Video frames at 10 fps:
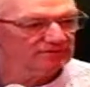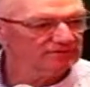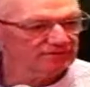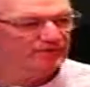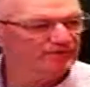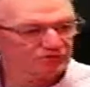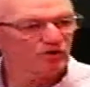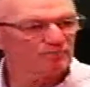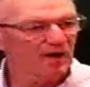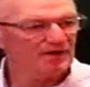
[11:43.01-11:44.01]
These
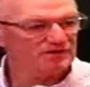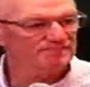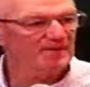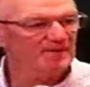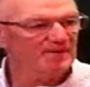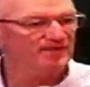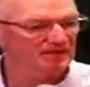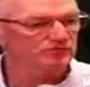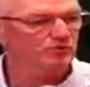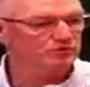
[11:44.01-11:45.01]
physical bodies
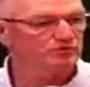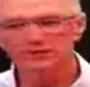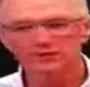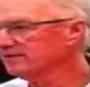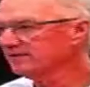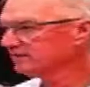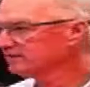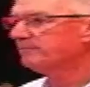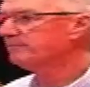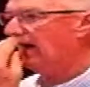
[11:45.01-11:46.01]
manifest what you put in this
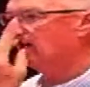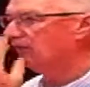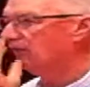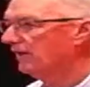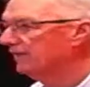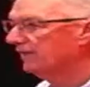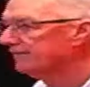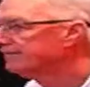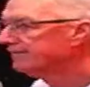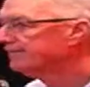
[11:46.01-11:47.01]
little pie hole right here.